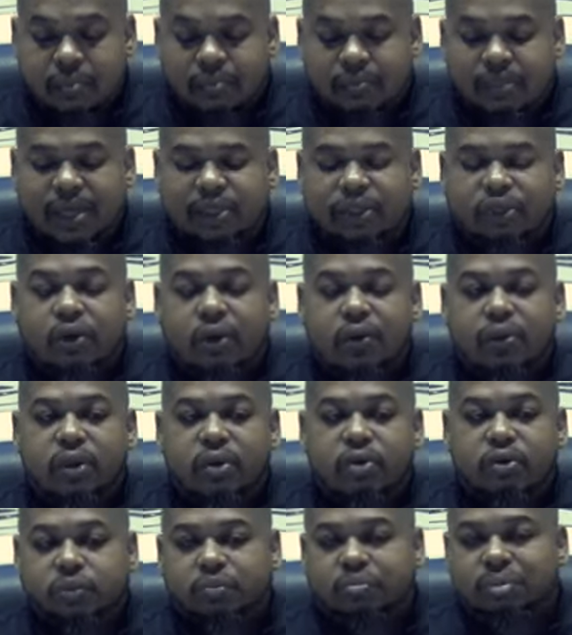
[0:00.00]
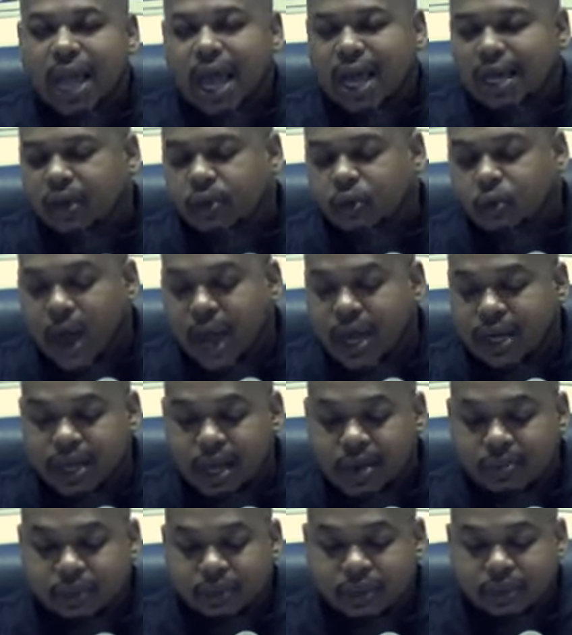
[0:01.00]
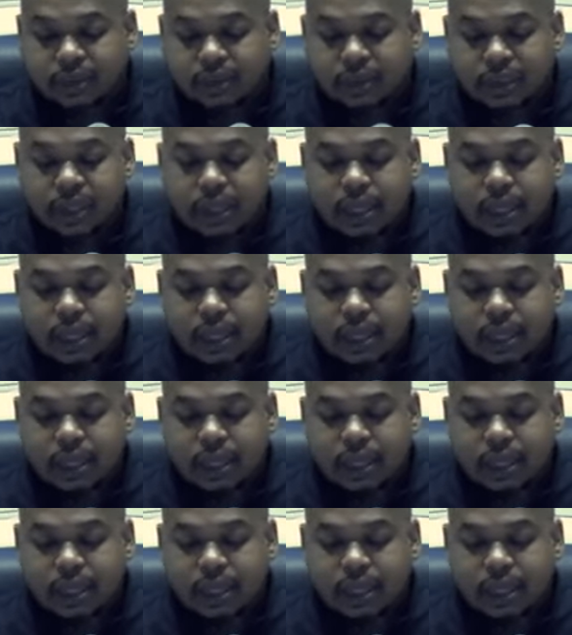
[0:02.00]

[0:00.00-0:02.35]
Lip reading: based on those black and white numbers.